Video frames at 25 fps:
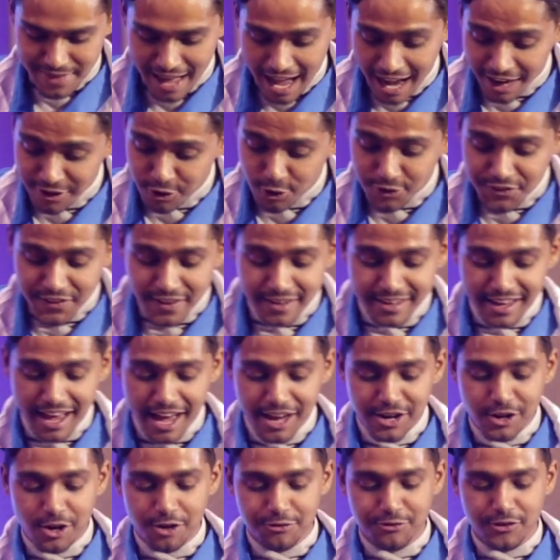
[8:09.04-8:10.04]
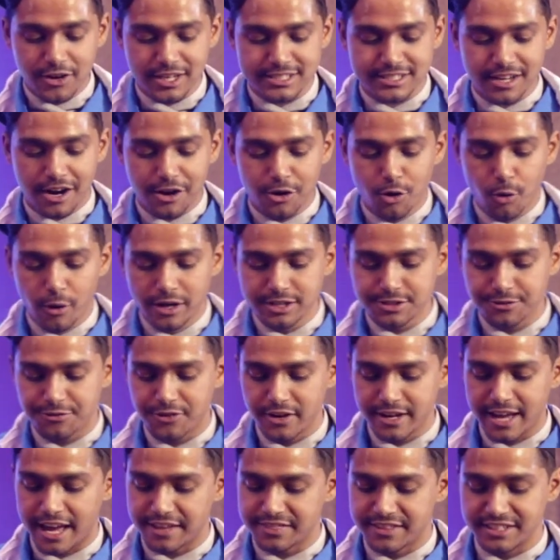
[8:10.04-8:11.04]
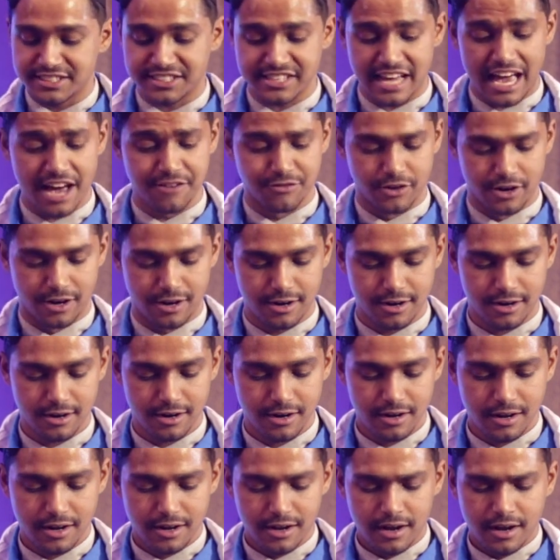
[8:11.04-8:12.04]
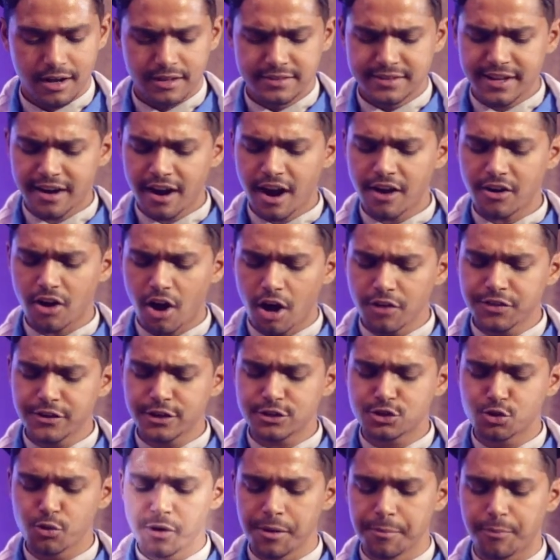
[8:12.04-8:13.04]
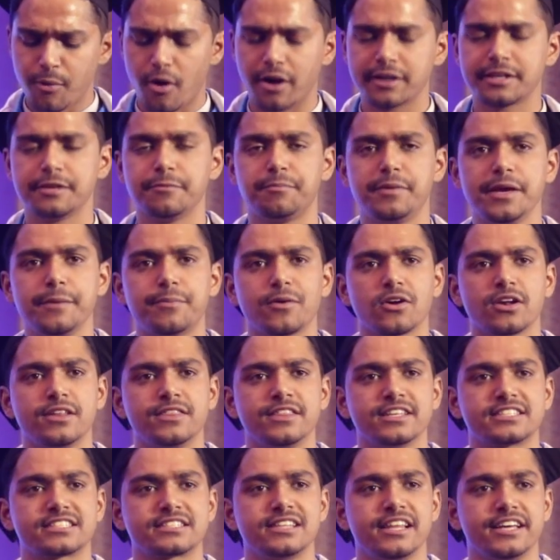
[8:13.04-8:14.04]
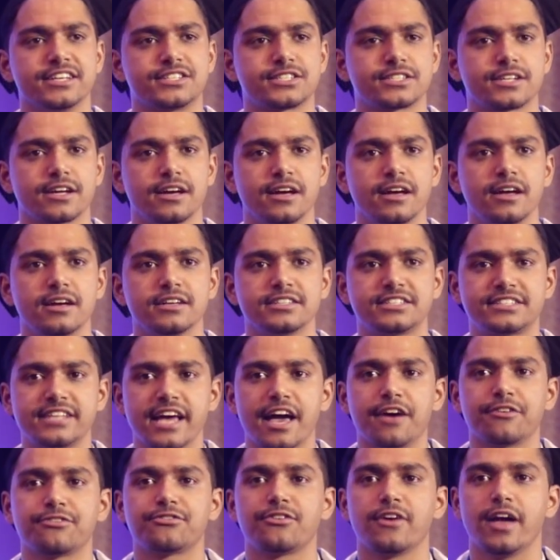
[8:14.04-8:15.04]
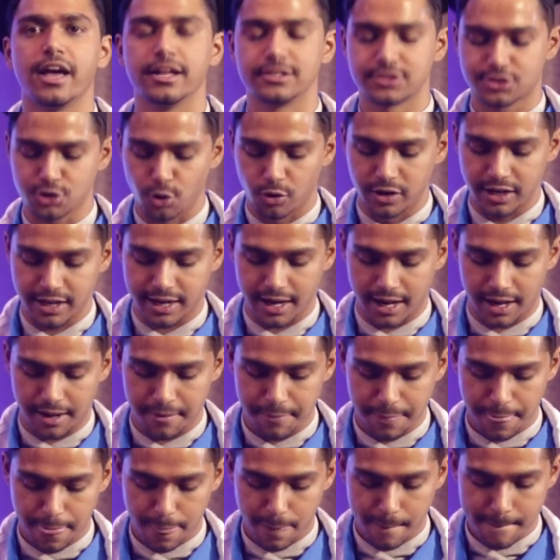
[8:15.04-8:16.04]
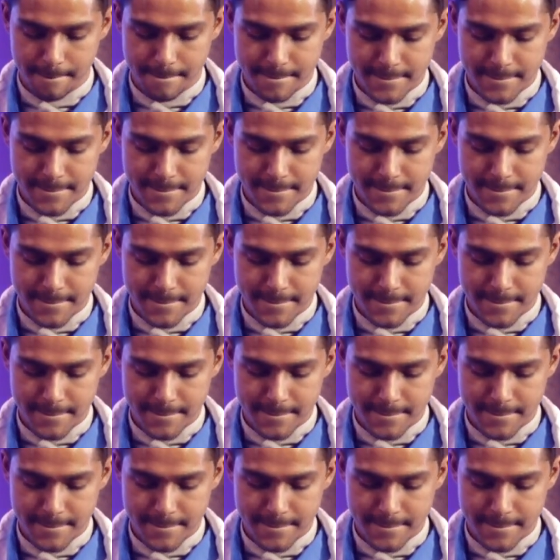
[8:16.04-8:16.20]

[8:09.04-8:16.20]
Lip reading: I don't think any of us are going to forget this ever. There are other two important people in this list, Seth and Sonika.